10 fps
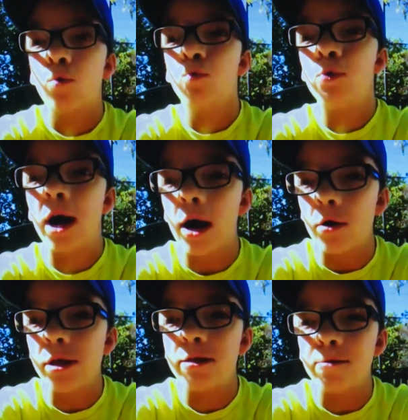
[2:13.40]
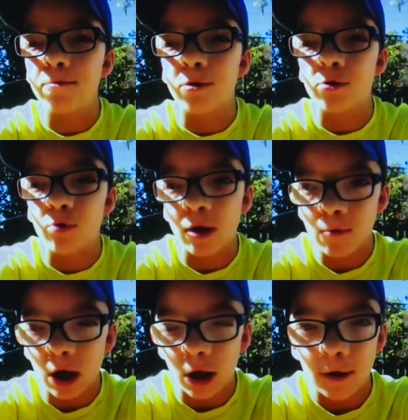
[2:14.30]
"Wow, these people are doing
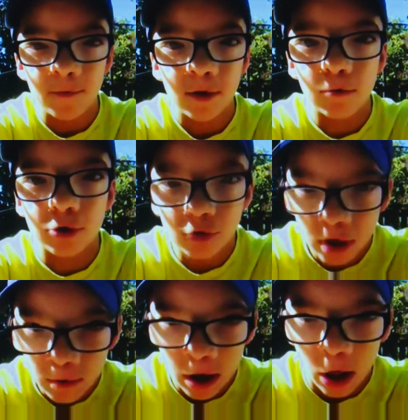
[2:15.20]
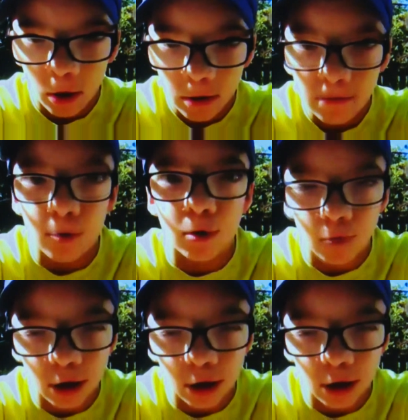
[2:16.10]
well." We're doing well, but we're